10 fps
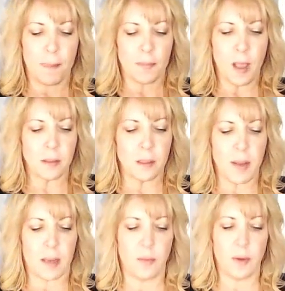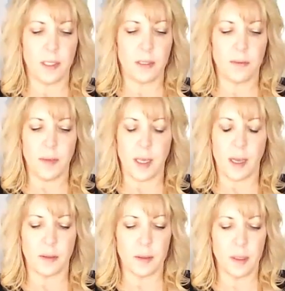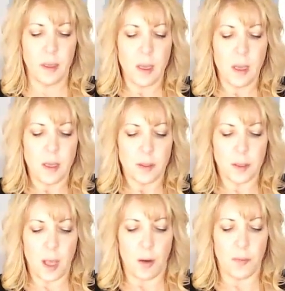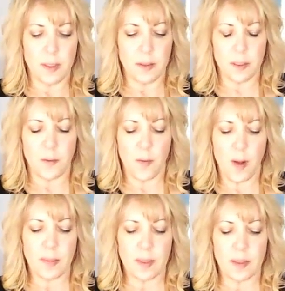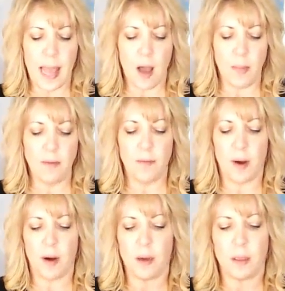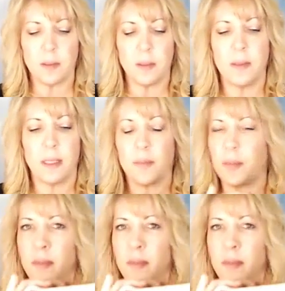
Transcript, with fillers: talked about in one of his videos. So this is from Salmon Falls. That's